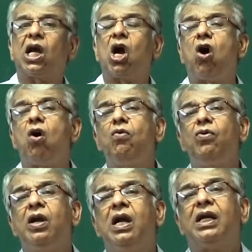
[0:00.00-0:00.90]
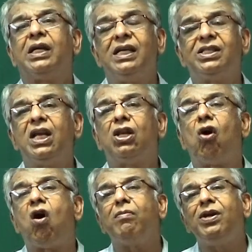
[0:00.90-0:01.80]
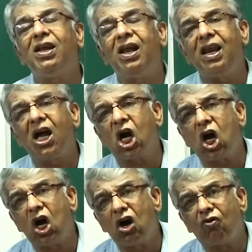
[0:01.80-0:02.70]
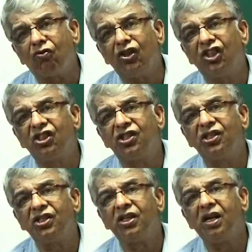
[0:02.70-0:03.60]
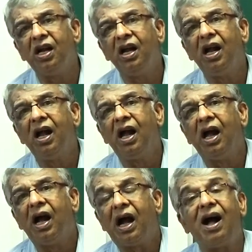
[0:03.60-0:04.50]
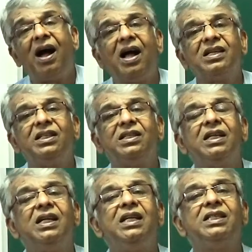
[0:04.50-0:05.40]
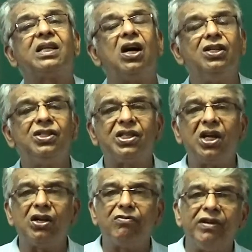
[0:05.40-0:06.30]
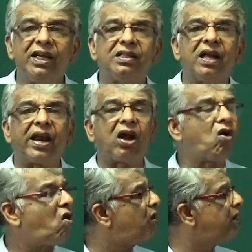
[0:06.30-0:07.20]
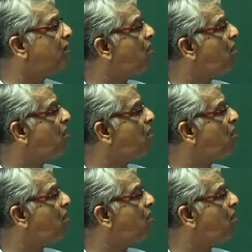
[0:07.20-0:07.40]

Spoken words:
account is a nominal account as it is concerned with the recording